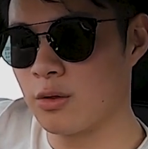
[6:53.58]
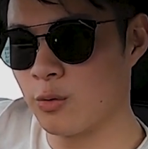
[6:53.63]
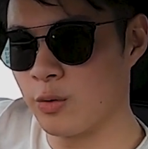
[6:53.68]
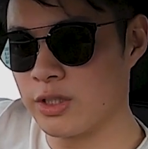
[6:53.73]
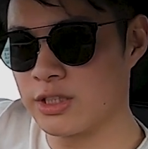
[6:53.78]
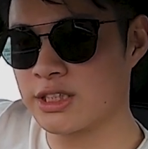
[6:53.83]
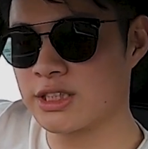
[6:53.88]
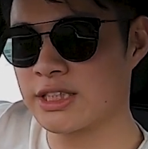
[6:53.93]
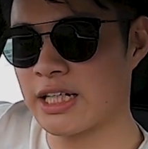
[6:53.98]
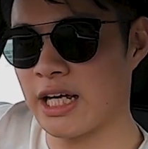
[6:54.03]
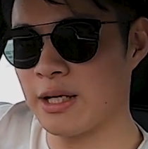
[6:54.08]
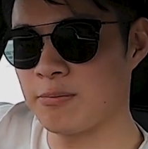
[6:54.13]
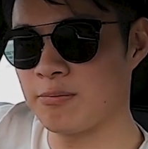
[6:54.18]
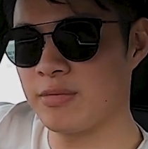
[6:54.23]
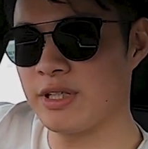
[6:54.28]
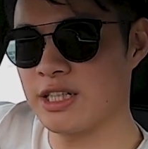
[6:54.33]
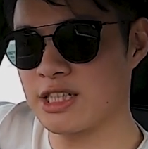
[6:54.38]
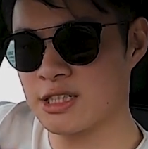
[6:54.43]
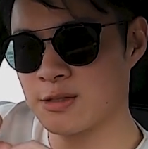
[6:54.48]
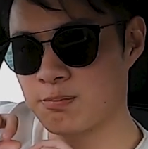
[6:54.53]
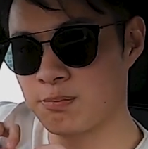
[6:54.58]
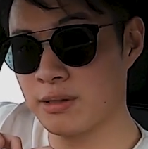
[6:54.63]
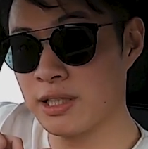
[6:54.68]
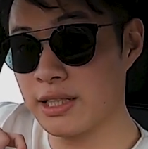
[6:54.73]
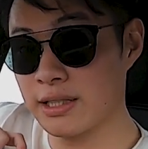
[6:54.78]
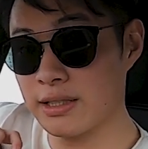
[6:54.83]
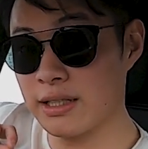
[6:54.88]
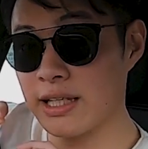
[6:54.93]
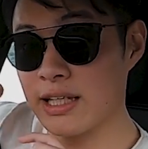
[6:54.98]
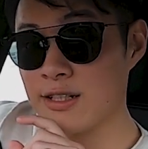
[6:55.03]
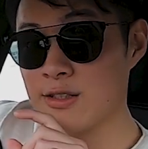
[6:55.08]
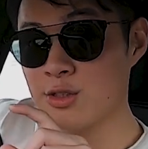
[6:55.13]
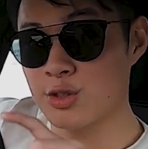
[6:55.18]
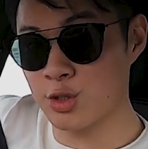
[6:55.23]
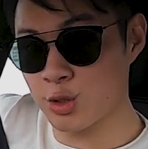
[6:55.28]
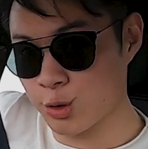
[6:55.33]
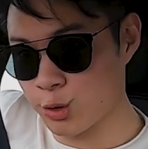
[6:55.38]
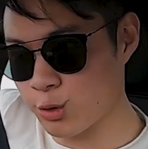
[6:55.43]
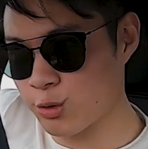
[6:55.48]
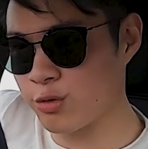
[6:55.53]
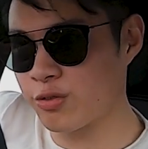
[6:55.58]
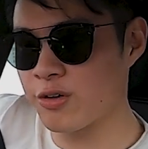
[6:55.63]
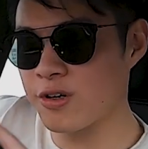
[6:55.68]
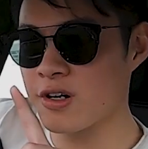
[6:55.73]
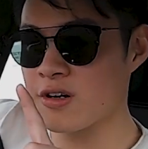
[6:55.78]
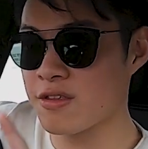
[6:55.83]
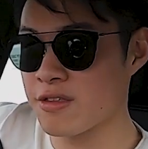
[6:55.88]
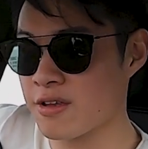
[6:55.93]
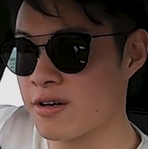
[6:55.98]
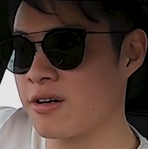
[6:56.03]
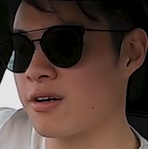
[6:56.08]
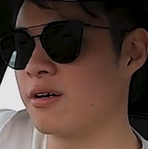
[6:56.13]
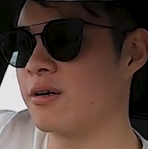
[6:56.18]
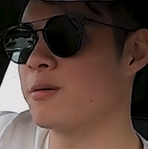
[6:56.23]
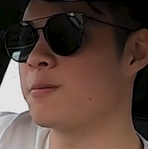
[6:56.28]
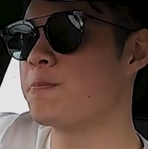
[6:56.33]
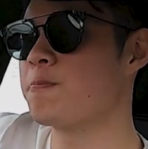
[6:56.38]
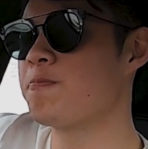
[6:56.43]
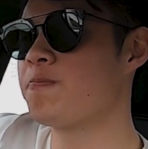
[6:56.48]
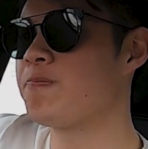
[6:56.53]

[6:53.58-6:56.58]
which can be split into further